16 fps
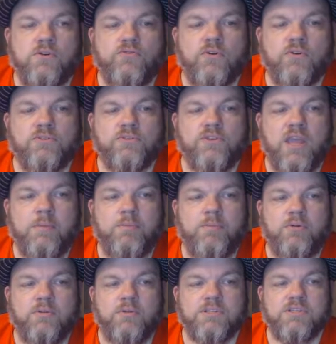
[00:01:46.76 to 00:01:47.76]
for
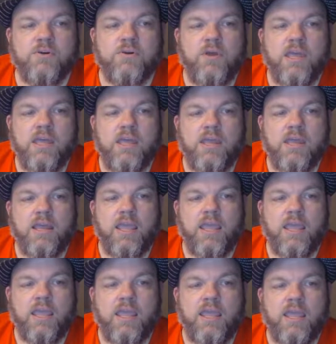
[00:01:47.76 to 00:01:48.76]
example, let's go ahead
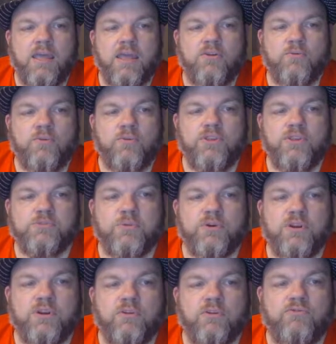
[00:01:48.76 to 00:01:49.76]
and with this
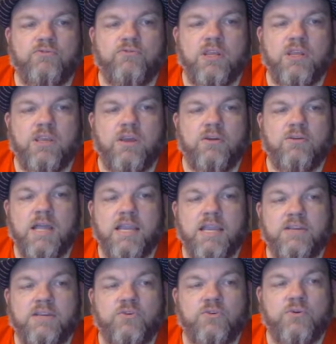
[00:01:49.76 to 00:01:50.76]
particular video, I
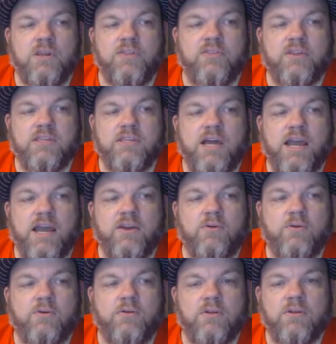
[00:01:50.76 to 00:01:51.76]
could do it in the
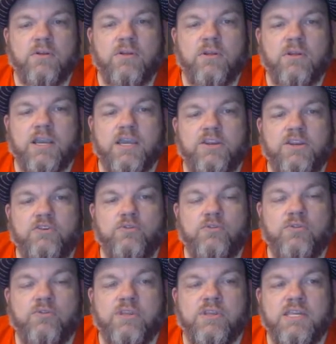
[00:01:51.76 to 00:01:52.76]
title, I could do it
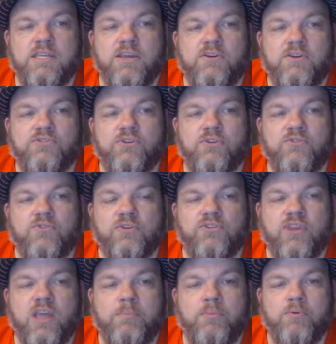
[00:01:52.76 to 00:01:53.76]
in the details. So for
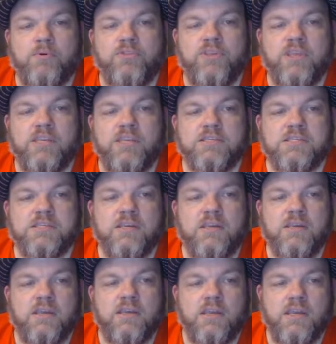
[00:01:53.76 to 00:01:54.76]
example, with this,
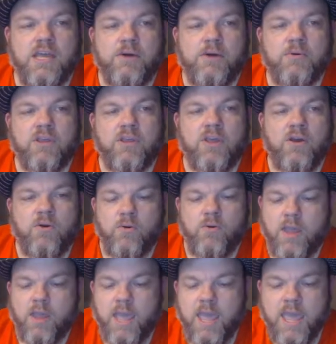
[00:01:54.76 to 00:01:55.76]
I would
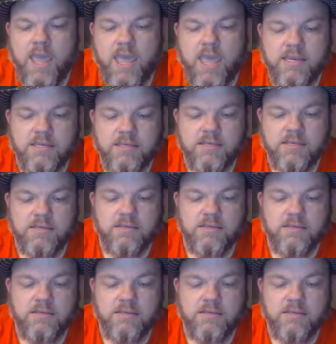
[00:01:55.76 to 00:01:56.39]
go at